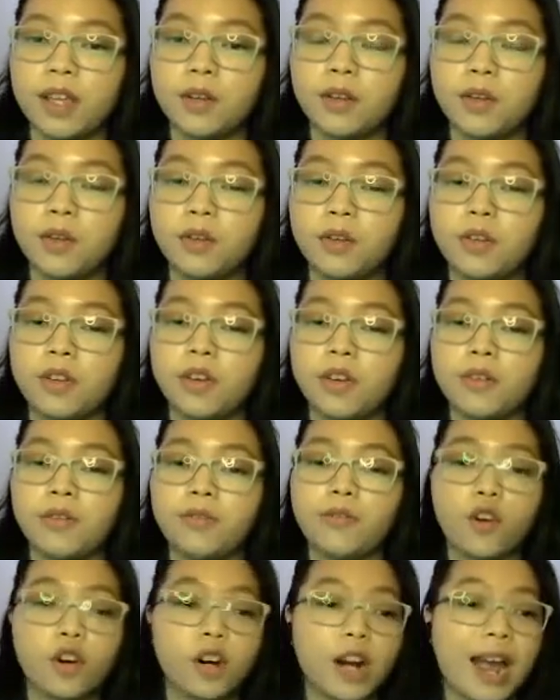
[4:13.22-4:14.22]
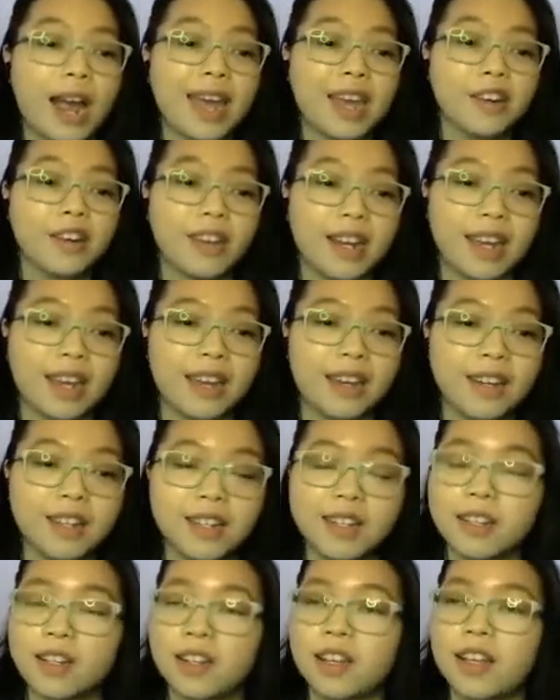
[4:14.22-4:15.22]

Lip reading: And for hiring,